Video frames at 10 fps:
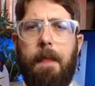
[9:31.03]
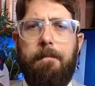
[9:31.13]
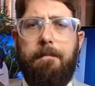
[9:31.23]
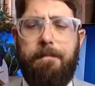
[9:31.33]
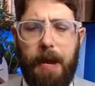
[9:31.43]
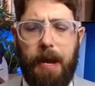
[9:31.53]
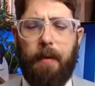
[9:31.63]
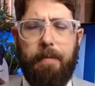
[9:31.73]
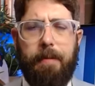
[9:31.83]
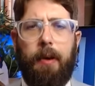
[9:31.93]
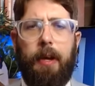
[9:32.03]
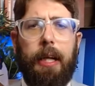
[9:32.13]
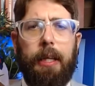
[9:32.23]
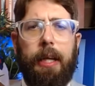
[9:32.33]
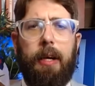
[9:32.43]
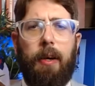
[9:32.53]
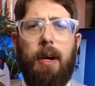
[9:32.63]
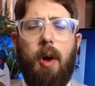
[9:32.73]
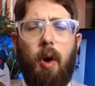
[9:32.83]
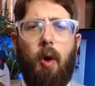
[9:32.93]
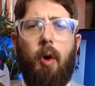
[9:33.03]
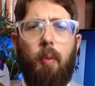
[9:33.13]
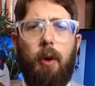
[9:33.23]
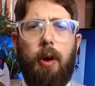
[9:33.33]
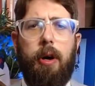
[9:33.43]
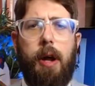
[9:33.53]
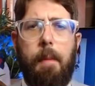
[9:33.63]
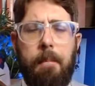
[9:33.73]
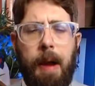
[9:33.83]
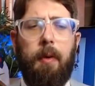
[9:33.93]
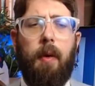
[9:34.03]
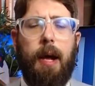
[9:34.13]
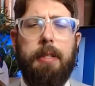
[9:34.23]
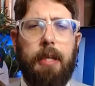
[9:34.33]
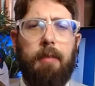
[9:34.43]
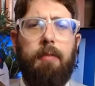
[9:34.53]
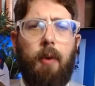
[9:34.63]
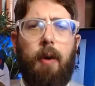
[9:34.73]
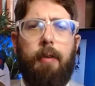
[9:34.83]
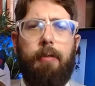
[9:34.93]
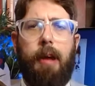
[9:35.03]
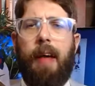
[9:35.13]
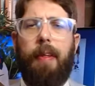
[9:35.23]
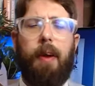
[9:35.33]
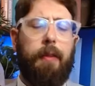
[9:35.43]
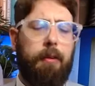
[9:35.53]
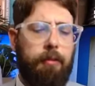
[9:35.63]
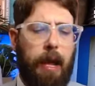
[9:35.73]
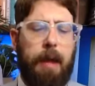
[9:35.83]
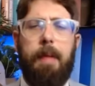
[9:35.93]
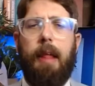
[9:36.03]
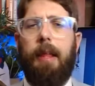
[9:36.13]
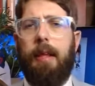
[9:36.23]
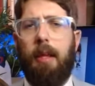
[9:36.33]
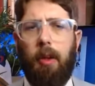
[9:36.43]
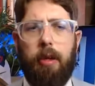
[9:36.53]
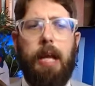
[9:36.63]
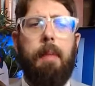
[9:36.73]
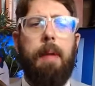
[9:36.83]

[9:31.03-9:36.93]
very, very clear whole word memorizing of words. Right? Now they call it the sight method, the look-say